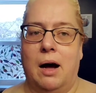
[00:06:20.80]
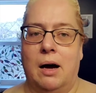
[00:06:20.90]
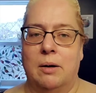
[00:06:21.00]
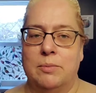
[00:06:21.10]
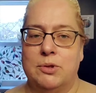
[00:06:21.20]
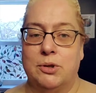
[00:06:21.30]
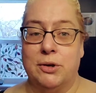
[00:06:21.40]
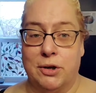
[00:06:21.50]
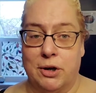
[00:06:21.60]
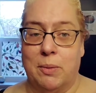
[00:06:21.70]
So
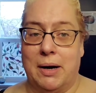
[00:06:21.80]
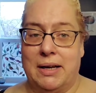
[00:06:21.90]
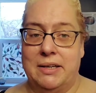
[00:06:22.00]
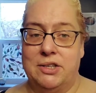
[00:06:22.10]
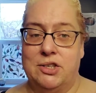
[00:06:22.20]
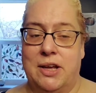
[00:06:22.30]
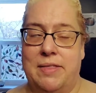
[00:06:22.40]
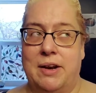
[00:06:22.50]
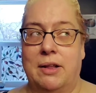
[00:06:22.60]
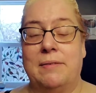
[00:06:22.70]
you're going to want to condition it,
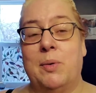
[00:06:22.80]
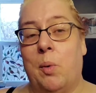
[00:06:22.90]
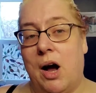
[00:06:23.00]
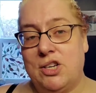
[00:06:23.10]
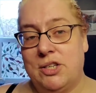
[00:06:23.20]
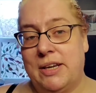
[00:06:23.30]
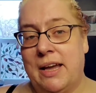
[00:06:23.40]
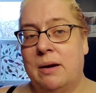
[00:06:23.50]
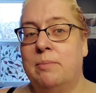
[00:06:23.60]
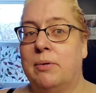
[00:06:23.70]
and then you'll have to wash it
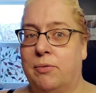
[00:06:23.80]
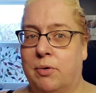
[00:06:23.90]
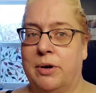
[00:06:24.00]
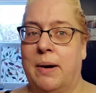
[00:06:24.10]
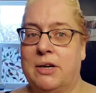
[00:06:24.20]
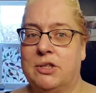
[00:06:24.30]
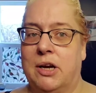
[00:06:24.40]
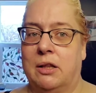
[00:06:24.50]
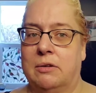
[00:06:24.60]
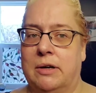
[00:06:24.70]
again before you
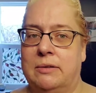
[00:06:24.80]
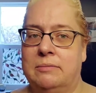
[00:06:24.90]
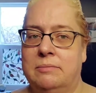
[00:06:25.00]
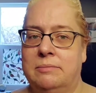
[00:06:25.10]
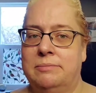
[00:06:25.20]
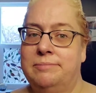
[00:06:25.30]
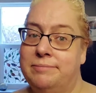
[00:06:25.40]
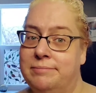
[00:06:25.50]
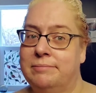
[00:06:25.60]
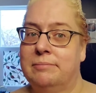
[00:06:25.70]
actually color it.
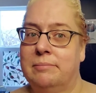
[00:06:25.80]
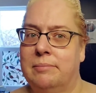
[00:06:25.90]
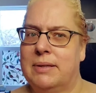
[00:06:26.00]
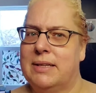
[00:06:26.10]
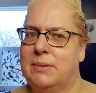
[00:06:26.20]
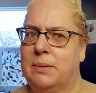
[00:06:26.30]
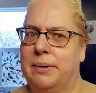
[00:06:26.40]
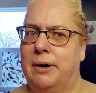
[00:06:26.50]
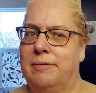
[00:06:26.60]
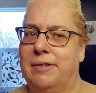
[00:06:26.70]
But that's
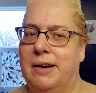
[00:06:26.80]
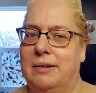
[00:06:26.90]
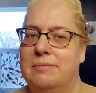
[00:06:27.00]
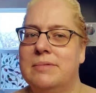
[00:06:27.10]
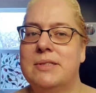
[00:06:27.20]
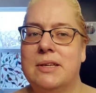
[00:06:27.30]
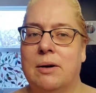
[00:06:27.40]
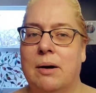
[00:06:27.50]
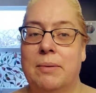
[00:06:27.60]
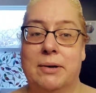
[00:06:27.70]
where we are for now.
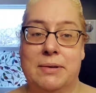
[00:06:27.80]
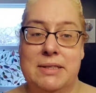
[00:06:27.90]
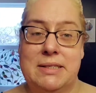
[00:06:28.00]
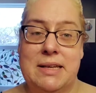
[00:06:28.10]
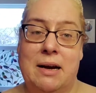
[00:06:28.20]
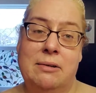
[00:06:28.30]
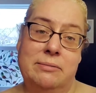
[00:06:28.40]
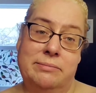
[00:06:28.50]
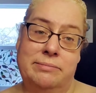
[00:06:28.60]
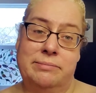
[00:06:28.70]
So I'm going to rinse this
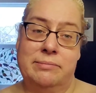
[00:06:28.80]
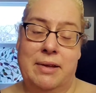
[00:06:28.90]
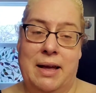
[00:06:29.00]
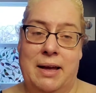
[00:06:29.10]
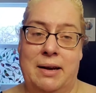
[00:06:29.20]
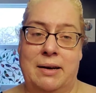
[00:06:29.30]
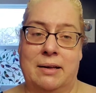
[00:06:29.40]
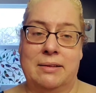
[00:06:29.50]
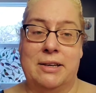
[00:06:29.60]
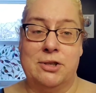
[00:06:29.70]
out and
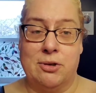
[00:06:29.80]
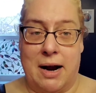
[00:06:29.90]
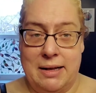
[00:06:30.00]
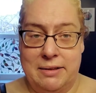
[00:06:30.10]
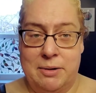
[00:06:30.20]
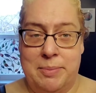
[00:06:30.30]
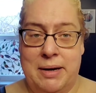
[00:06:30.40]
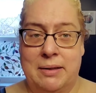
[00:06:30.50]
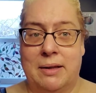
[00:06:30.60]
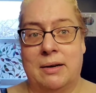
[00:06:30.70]
let it dry a little
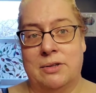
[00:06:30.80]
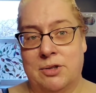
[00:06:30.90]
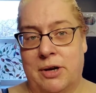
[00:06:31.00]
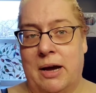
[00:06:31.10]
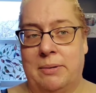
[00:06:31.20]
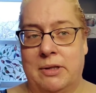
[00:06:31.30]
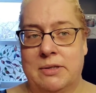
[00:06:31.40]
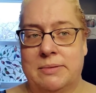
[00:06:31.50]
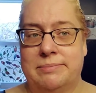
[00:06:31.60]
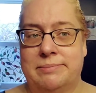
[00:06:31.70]
bit, and then I'll show you how it
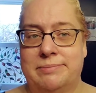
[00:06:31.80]
looks.